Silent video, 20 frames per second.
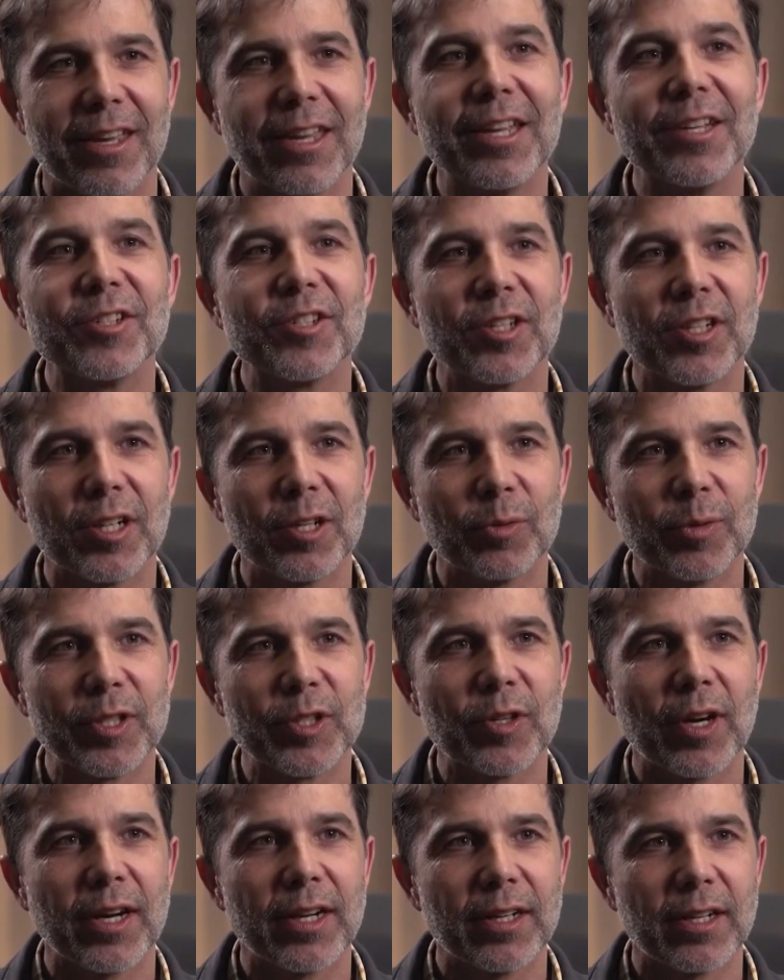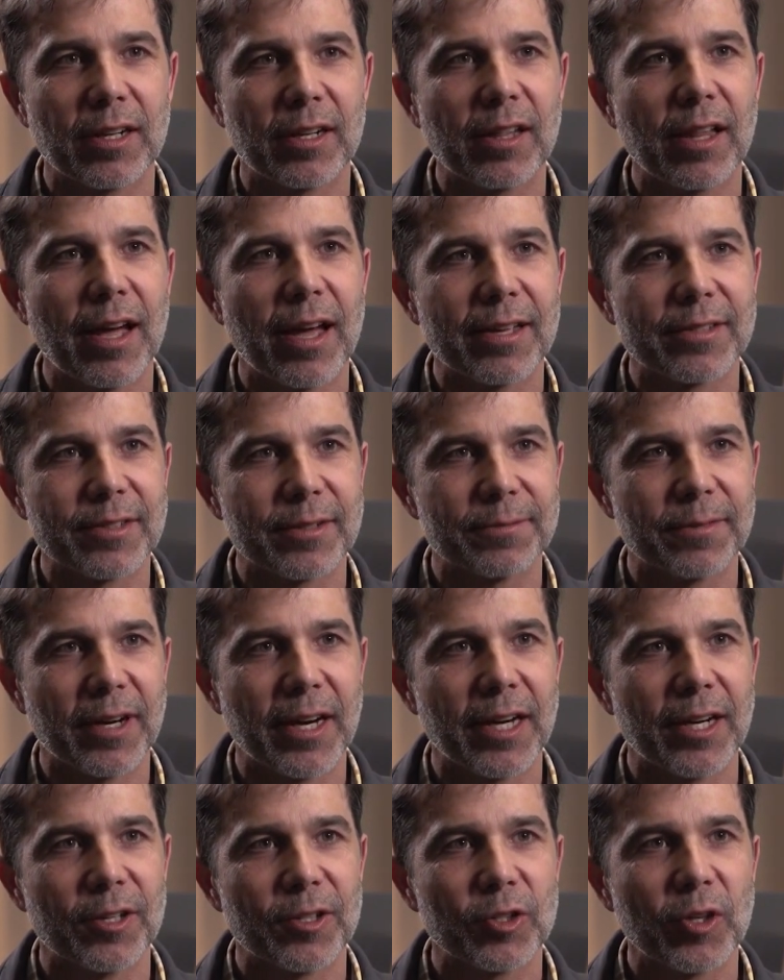Each year we try to
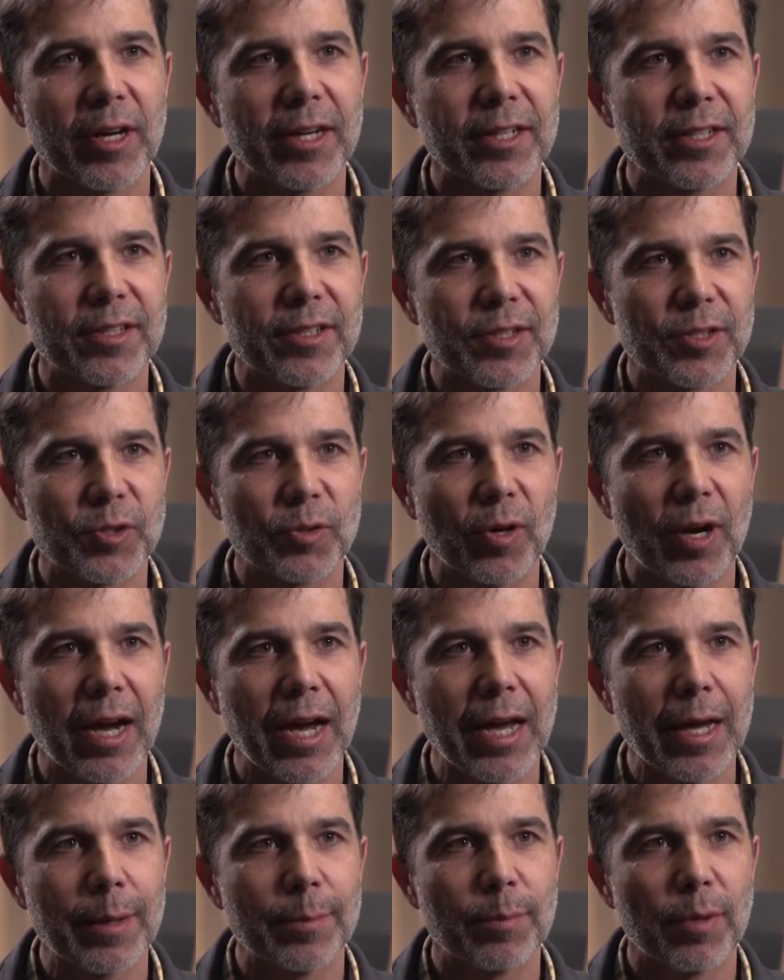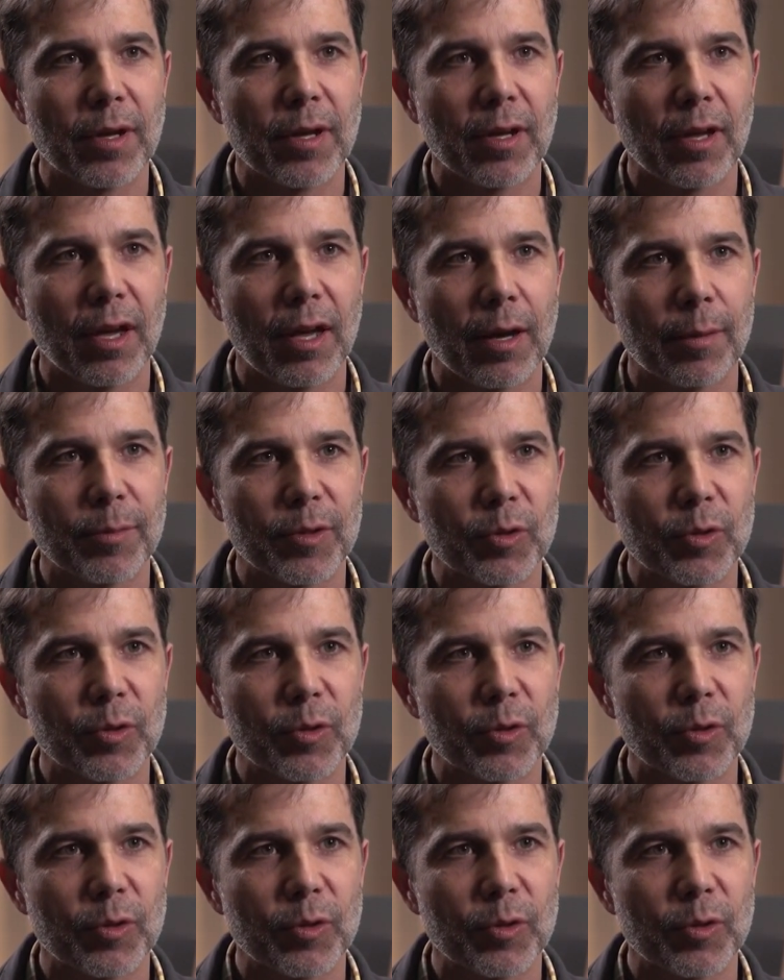classify or try to describe um,